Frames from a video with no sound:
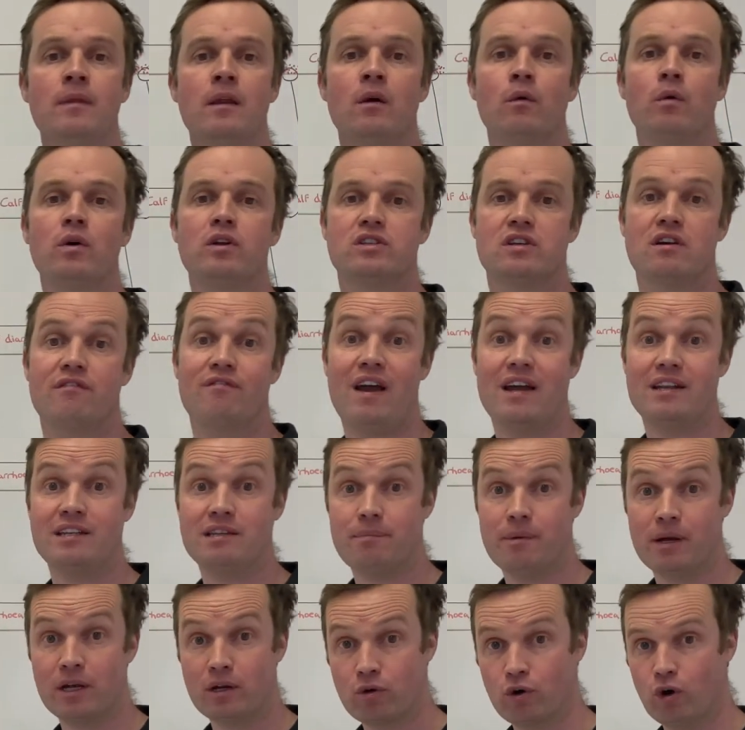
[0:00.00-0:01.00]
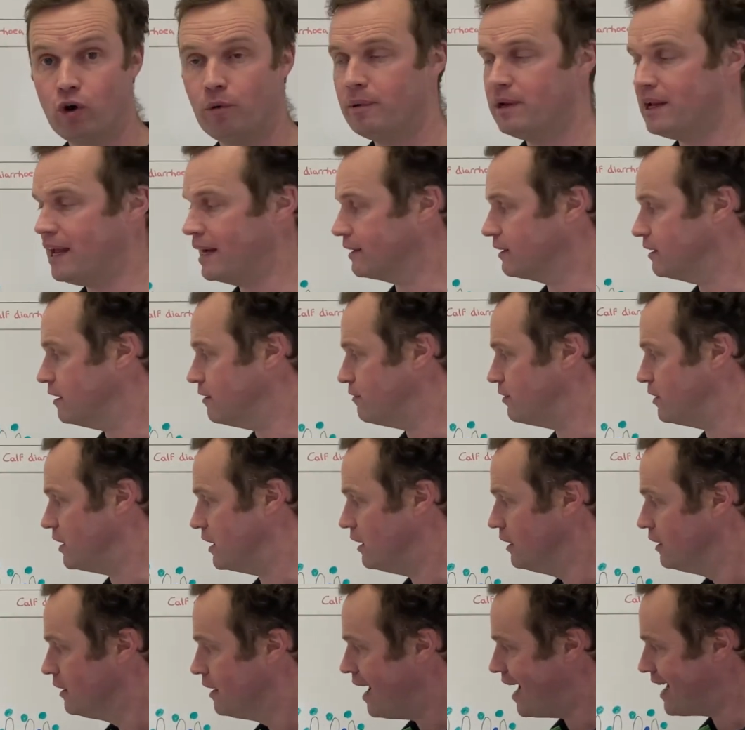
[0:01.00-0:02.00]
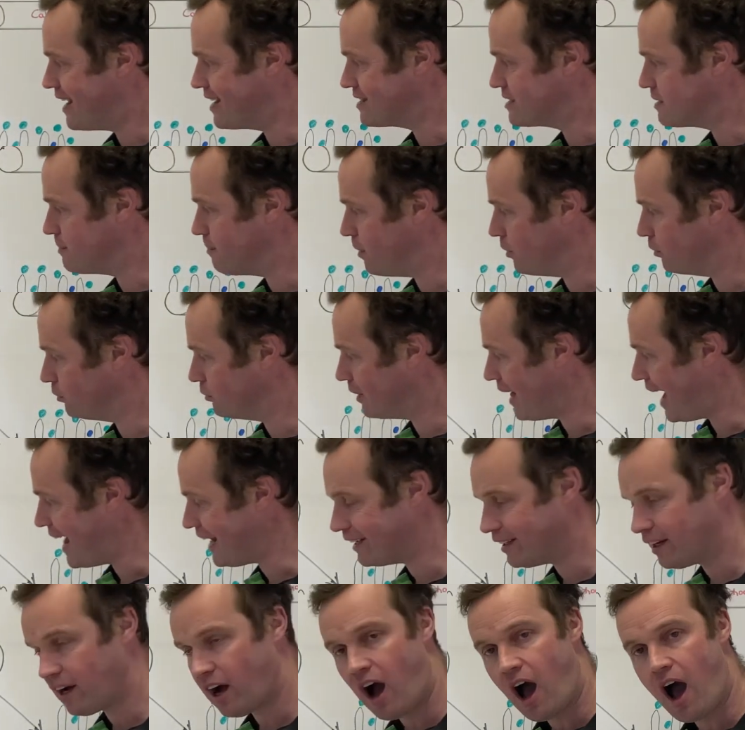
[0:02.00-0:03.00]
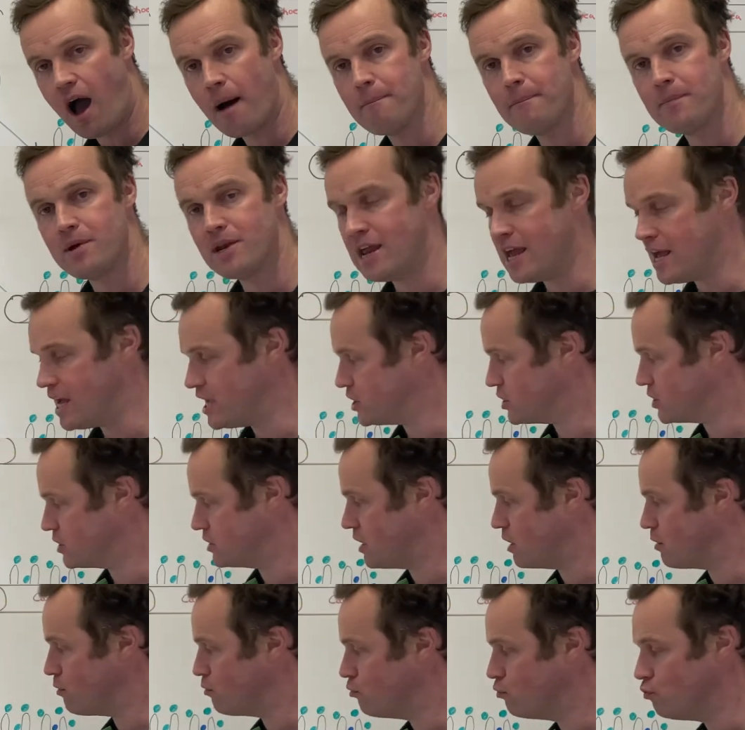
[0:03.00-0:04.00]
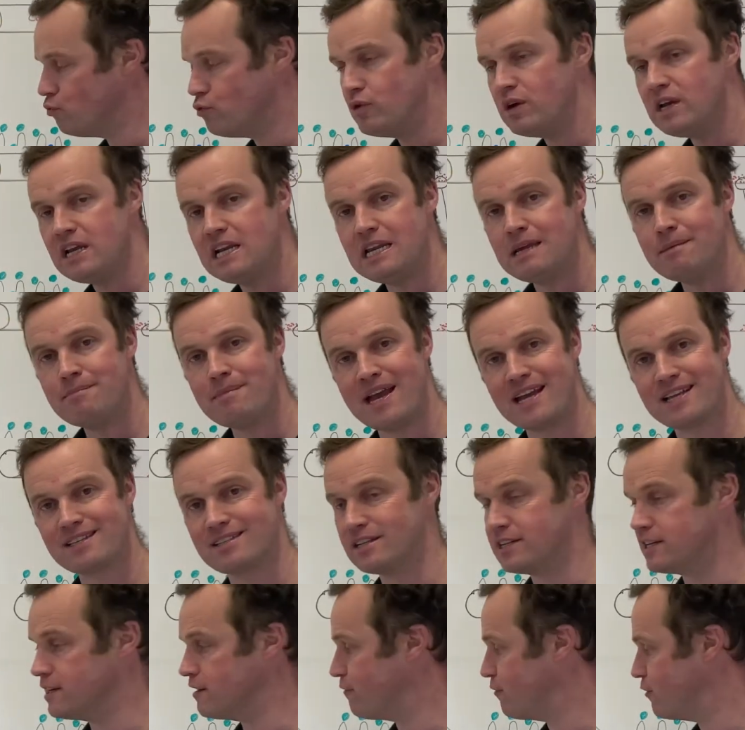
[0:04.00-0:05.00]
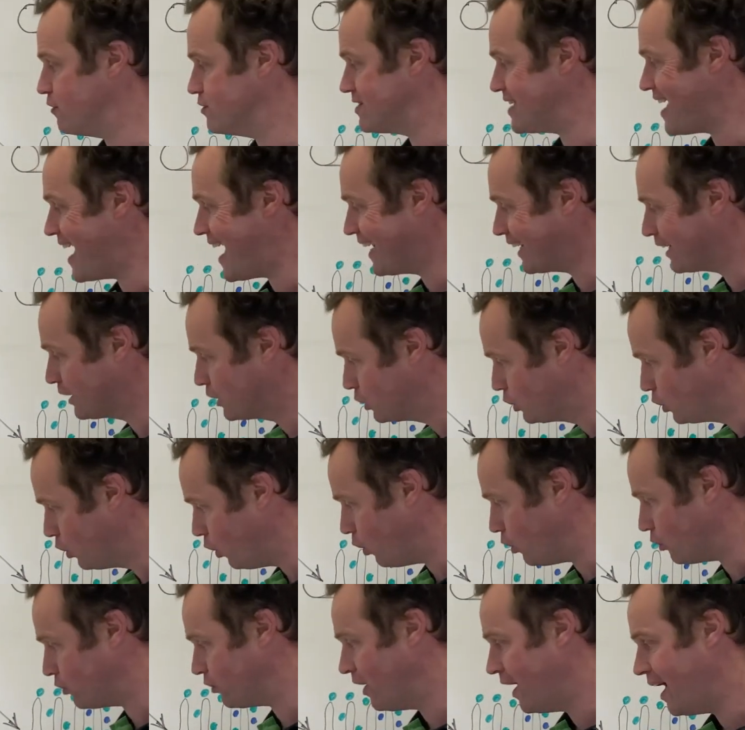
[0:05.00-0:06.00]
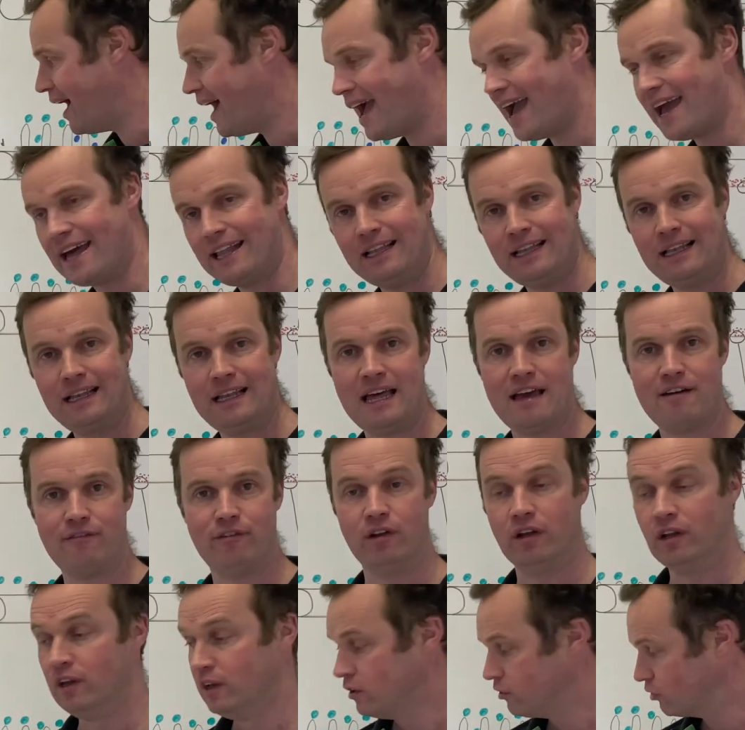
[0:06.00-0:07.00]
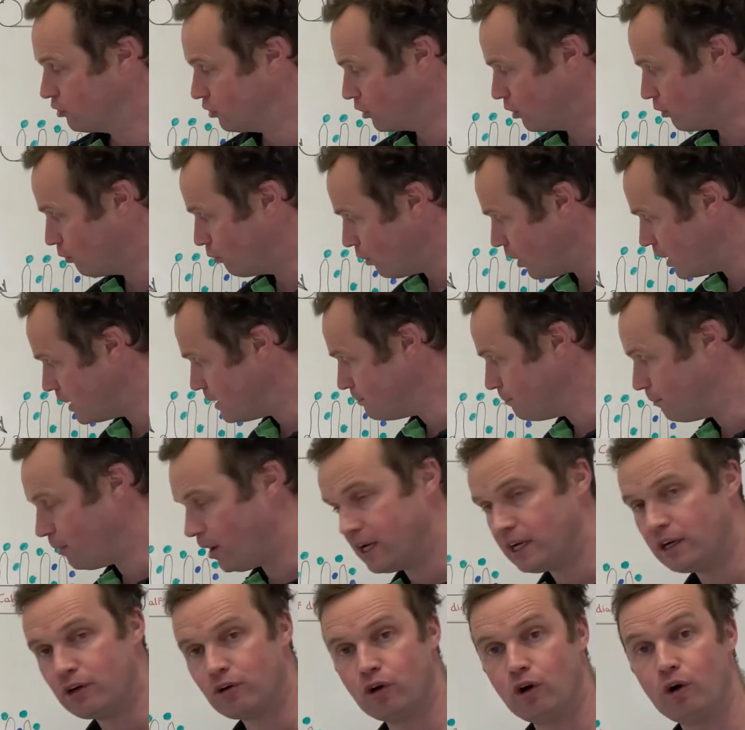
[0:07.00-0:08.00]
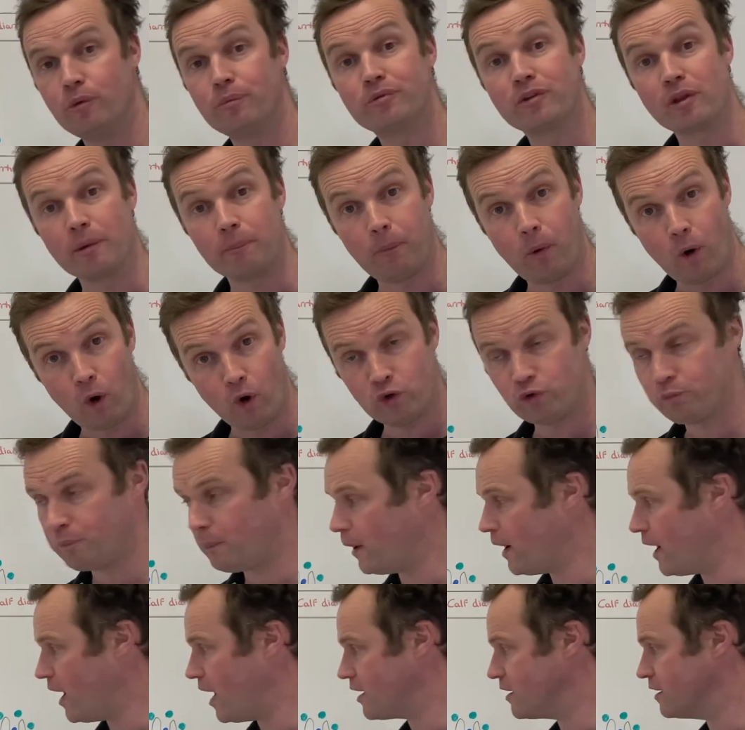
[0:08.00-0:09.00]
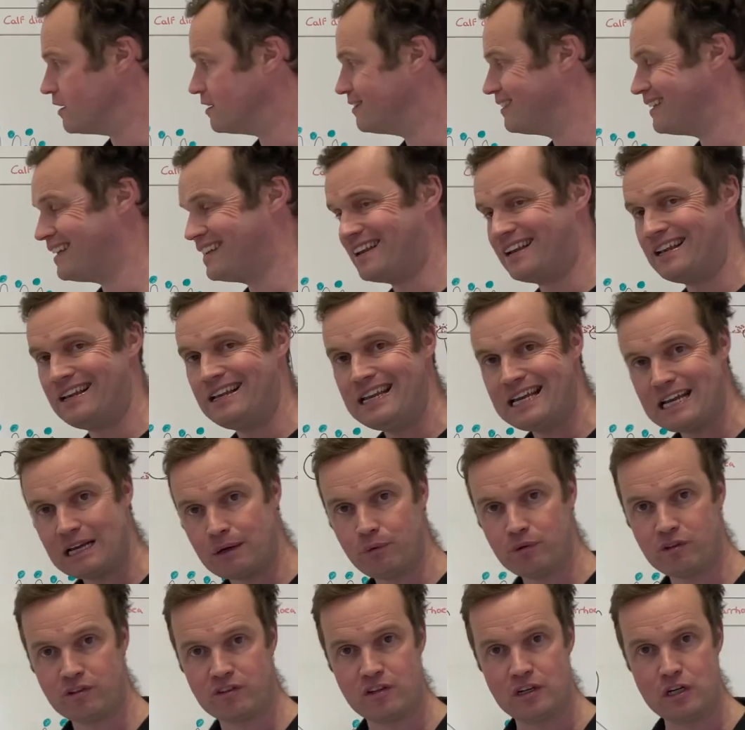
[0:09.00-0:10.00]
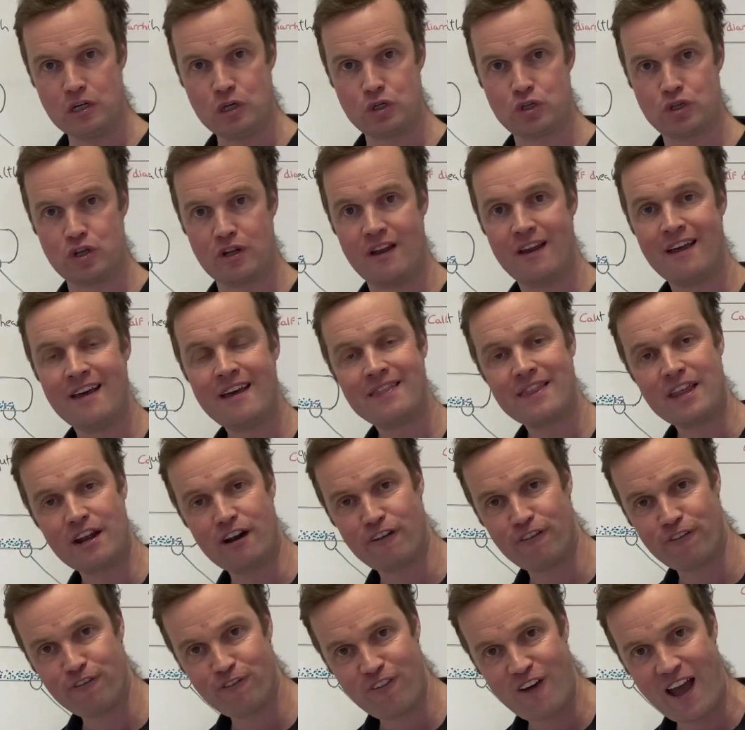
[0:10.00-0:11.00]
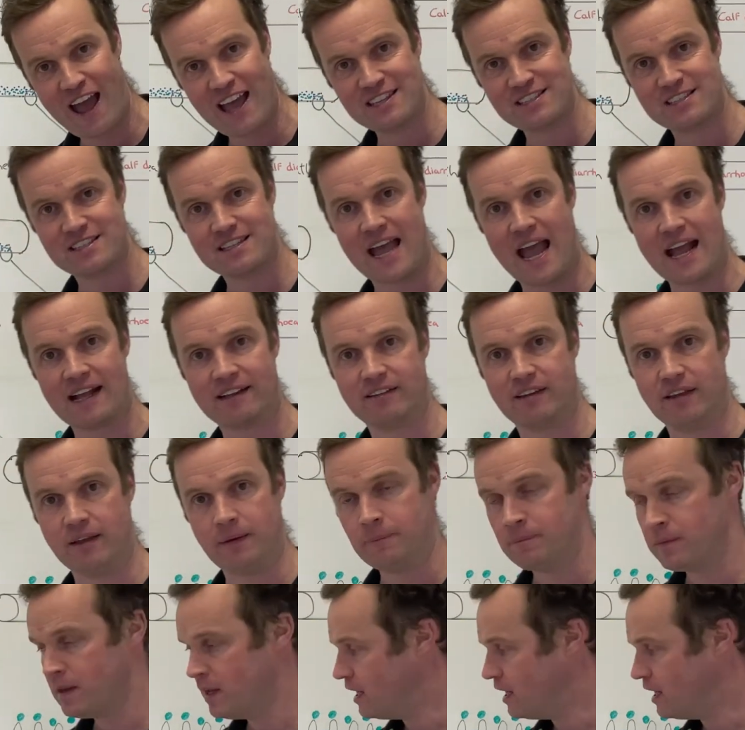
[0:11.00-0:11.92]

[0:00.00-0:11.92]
which have antimicrobial activity. And it's about that combination that really makes a difference at gut health level. So the right microbes, the postbiotics in a liquid solution that are fast acting.